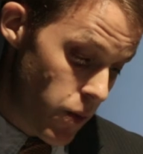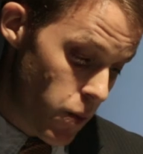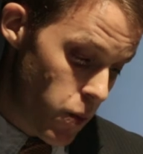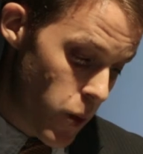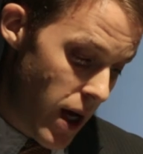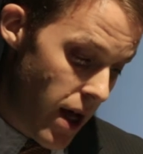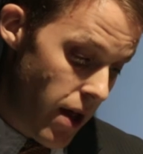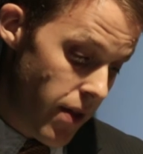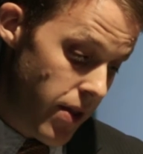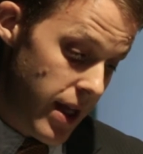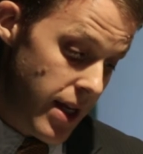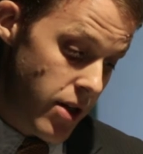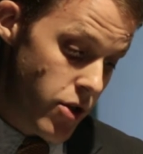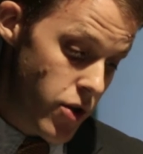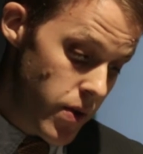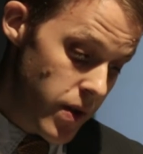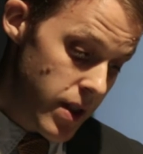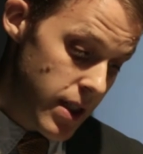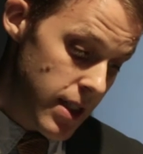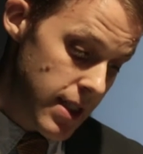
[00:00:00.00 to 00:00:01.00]
while they
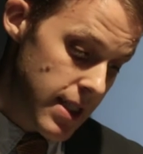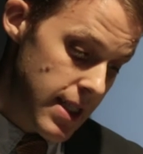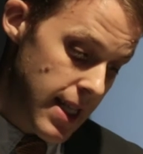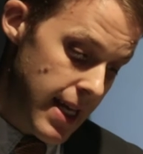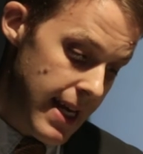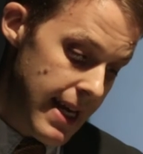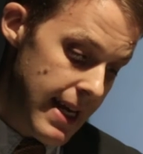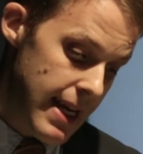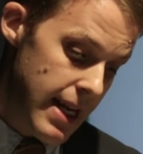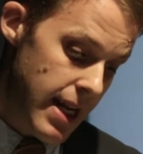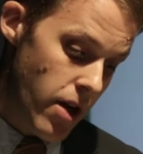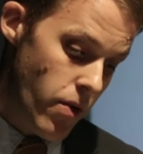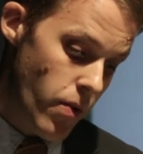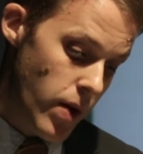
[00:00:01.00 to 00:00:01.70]
do this, they eat at